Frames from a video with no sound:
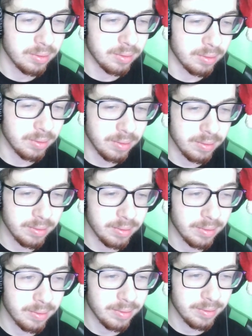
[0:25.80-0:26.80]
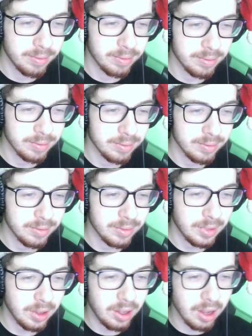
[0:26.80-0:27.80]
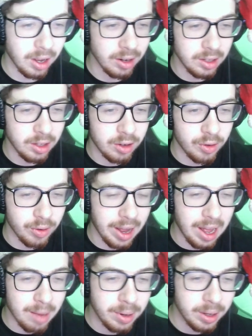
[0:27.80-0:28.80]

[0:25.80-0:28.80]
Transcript: Hmm. Got a little crab.